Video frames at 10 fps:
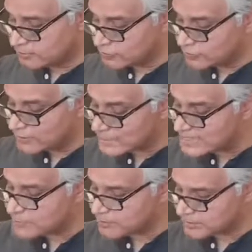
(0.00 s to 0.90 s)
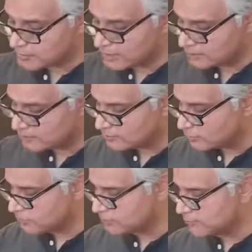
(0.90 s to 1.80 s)
Do read a bit about it.
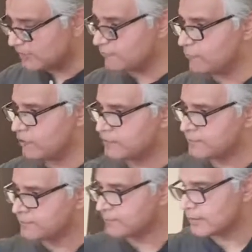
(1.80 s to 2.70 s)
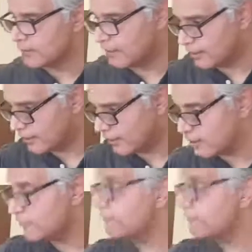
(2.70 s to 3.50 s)
Don't just believe me. And if